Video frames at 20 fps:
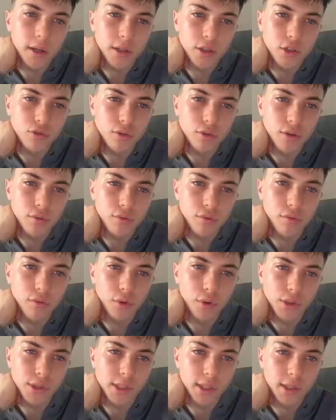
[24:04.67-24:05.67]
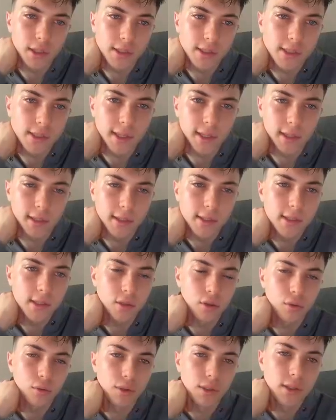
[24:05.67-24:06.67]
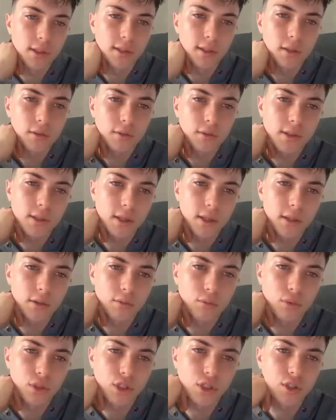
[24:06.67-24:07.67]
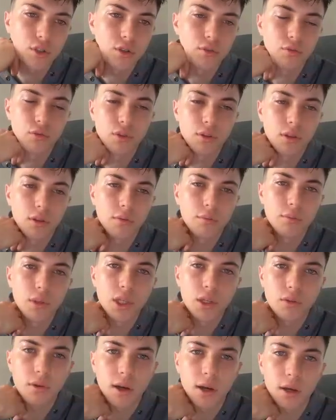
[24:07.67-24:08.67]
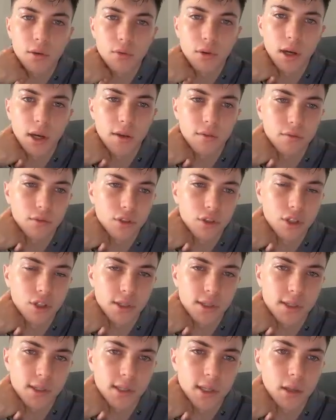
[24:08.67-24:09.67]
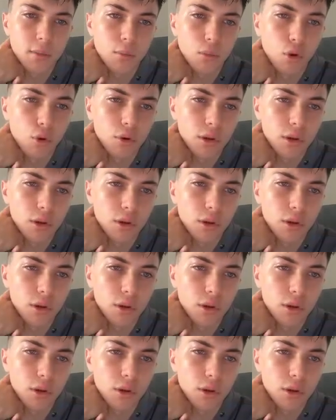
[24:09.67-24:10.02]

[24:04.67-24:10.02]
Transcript: trade reversal sells towards the downside, which would mean I will have just still more